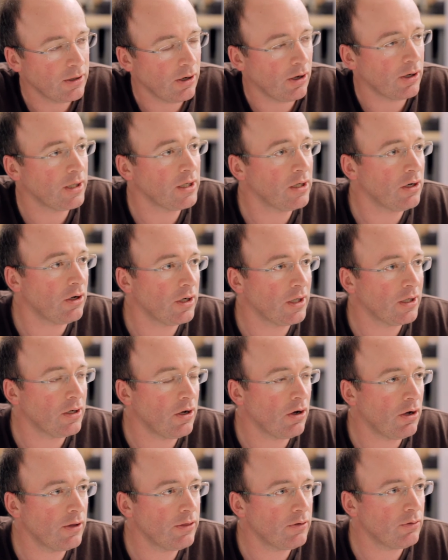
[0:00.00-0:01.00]

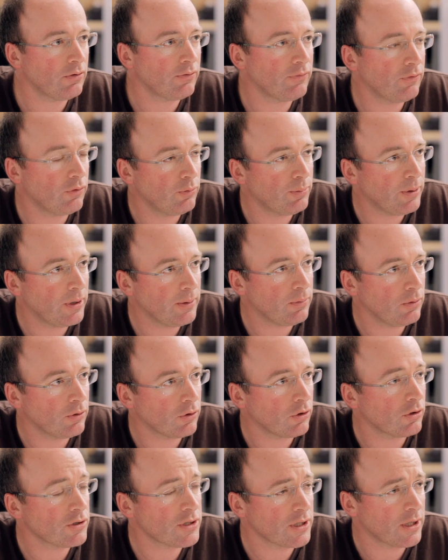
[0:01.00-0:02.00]
1999, there were a few people who
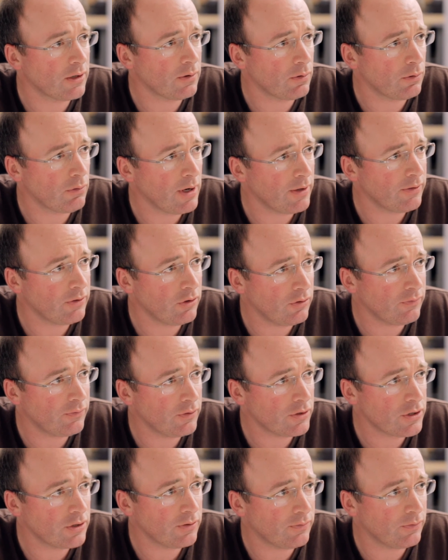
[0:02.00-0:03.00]
got together around the
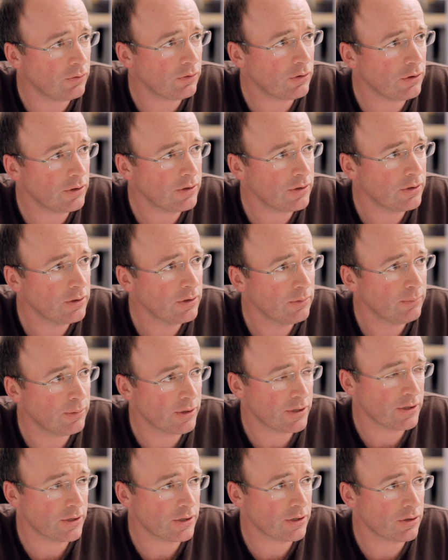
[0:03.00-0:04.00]
University of Auckland
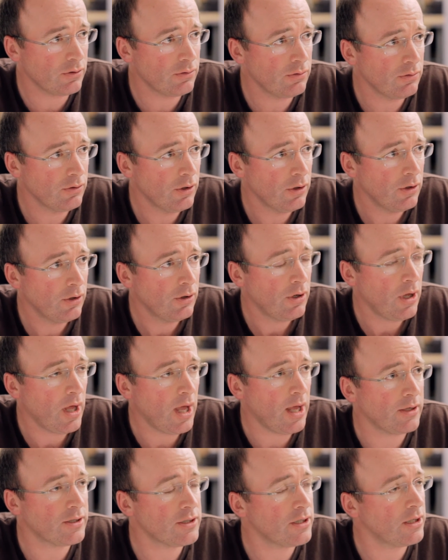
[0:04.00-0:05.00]
Business School
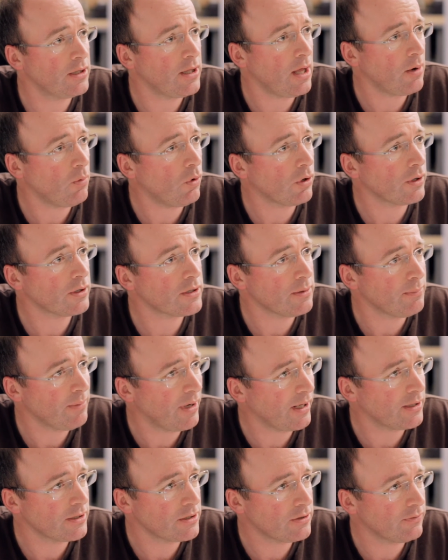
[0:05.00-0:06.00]
and said they wanted to
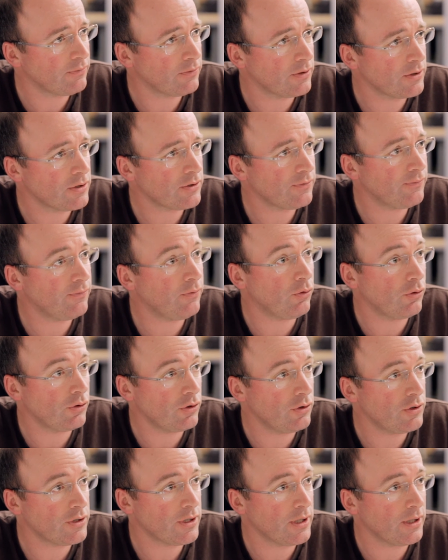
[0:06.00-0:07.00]
make a difference for
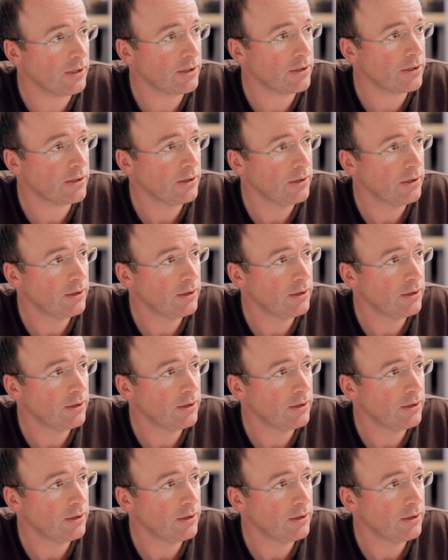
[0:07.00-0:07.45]
New Zealand.